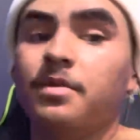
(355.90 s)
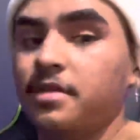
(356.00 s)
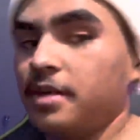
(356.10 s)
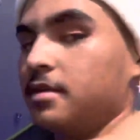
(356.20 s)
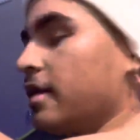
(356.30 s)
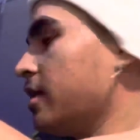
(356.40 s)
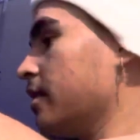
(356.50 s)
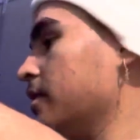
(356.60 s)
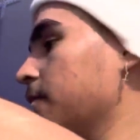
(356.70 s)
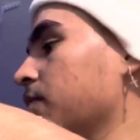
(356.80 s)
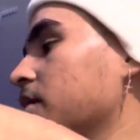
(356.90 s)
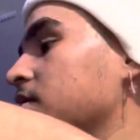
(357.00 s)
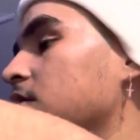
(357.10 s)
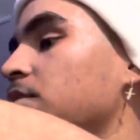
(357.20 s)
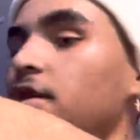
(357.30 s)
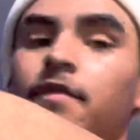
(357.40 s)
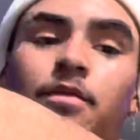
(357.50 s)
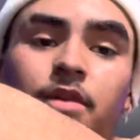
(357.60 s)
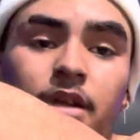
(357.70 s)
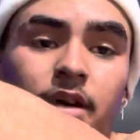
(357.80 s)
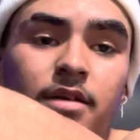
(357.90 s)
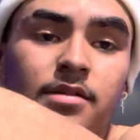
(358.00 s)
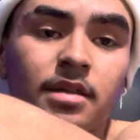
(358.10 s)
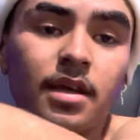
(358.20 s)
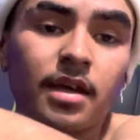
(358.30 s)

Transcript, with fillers: besides that, that's gonna be it for me guys.